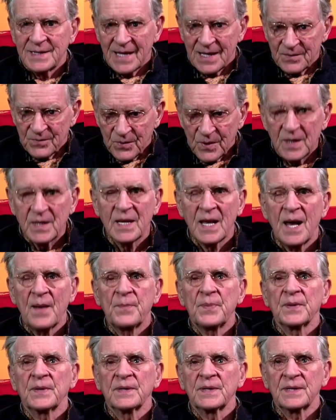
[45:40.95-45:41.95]
that will
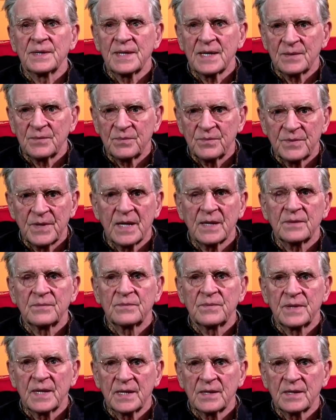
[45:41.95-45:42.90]
happen, and that, that,